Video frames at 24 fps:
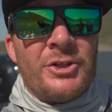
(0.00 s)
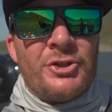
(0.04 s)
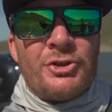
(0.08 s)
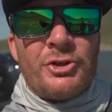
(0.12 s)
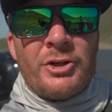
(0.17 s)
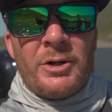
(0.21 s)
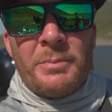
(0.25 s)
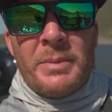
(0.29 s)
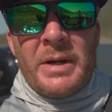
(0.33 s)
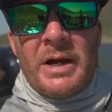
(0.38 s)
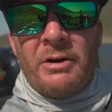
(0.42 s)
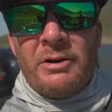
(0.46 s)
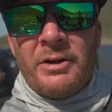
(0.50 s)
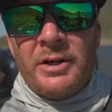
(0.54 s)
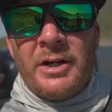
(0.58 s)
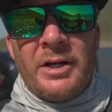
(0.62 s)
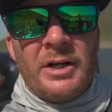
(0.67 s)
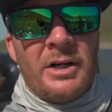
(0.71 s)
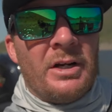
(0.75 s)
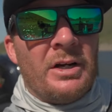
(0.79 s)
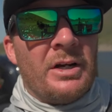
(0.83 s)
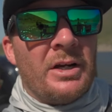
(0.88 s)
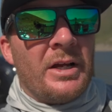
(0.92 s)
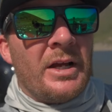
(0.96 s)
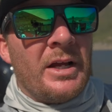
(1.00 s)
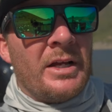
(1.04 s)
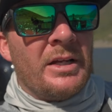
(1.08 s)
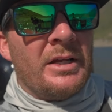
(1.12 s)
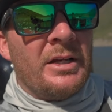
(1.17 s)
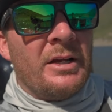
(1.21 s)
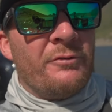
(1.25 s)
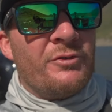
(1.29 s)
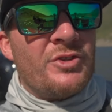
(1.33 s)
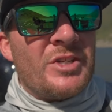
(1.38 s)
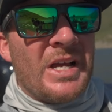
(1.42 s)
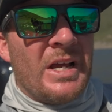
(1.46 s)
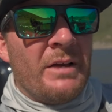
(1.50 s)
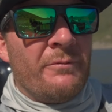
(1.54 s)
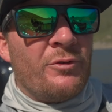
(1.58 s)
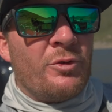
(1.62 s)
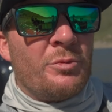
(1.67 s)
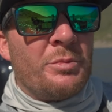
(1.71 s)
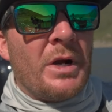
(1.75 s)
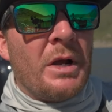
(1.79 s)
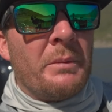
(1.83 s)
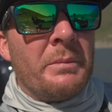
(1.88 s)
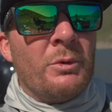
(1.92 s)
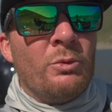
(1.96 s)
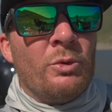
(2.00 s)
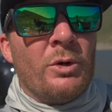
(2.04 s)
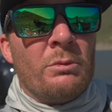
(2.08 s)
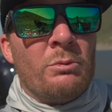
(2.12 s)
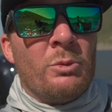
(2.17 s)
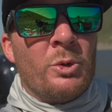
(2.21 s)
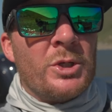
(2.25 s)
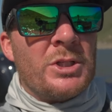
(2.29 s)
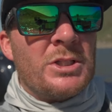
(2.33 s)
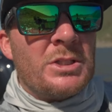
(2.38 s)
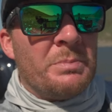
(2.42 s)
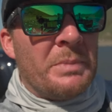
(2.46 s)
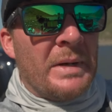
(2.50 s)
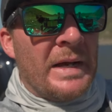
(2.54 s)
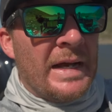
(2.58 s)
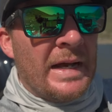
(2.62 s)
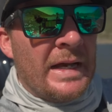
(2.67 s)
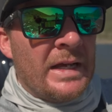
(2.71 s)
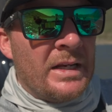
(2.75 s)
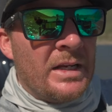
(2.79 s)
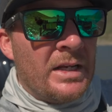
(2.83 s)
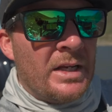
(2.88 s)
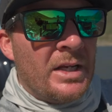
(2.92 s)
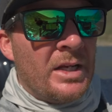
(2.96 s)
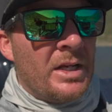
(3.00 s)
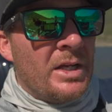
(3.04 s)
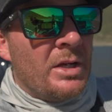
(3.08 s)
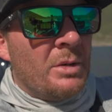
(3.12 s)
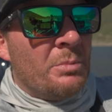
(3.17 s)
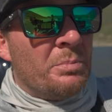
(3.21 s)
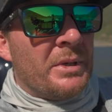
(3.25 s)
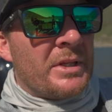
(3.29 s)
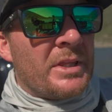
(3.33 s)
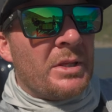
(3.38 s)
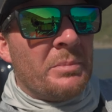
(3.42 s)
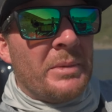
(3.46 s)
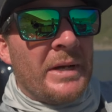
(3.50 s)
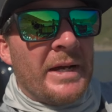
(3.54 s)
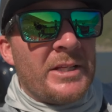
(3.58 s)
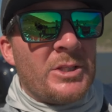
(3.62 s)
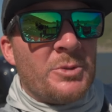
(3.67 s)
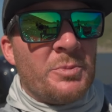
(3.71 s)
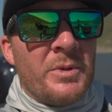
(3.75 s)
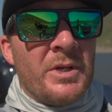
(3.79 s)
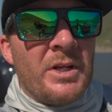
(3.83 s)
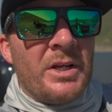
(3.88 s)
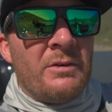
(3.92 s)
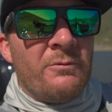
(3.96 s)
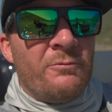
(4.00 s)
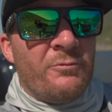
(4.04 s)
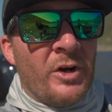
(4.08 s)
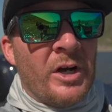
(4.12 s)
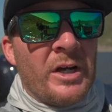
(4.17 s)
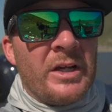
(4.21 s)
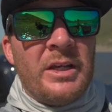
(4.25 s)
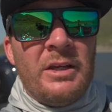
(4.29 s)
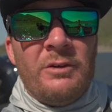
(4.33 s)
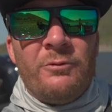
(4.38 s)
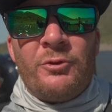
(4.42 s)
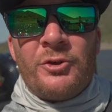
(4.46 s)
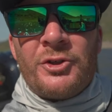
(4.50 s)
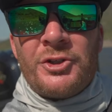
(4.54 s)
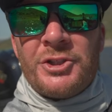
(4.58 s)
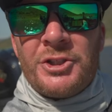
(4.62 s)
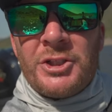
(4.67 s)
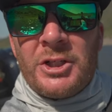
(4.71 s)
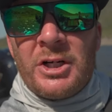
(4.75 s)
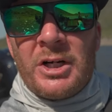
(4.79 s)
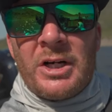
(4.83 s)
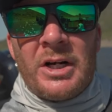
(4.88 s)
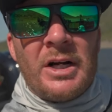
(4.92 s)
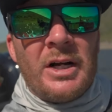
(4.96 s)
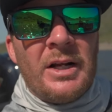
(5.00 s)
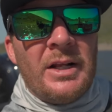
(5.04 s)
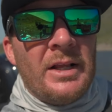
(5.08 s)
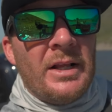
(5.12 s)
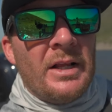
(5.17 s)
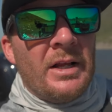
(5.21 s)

trip out here. Got enough time for probably one more spot, but the bite's been funky for sure.